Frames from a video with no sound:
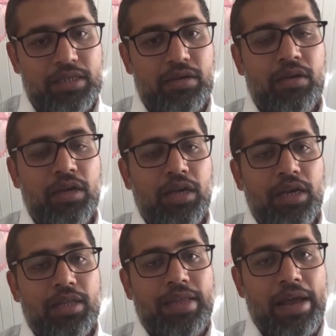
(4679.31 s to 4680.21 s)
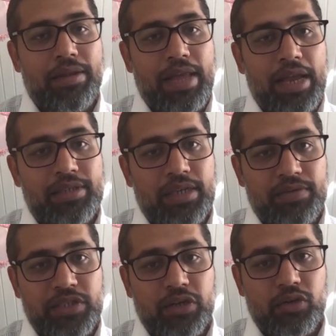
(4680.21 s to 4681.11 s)
So that serves
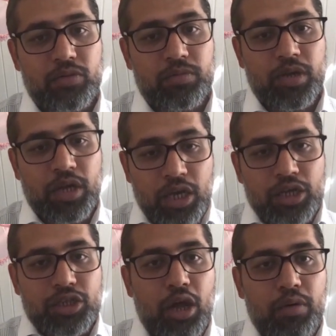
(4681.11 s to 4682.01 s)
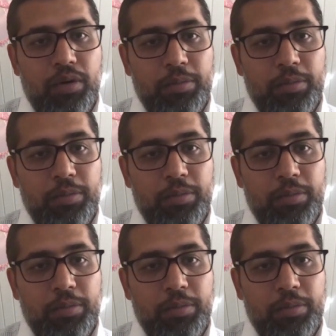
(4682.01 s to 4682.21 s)
as a glue. So now,